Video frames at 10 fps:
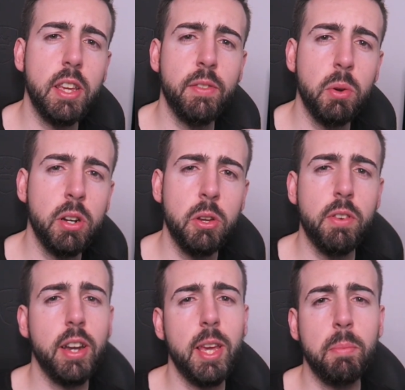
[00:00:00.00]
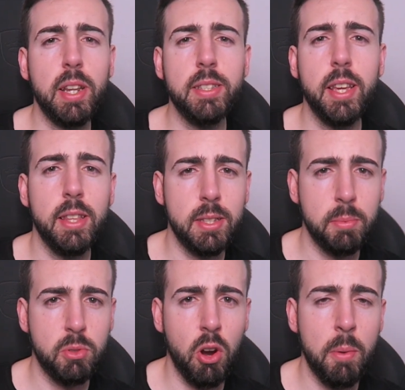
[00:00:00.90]
If you are new around here, please hit the
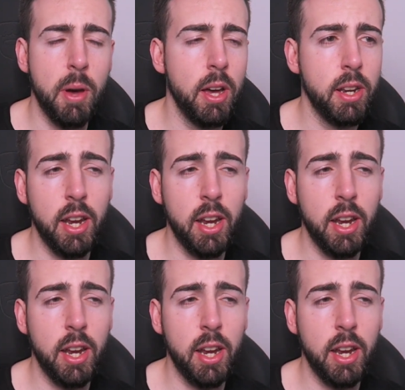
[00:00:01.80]
subscribe button,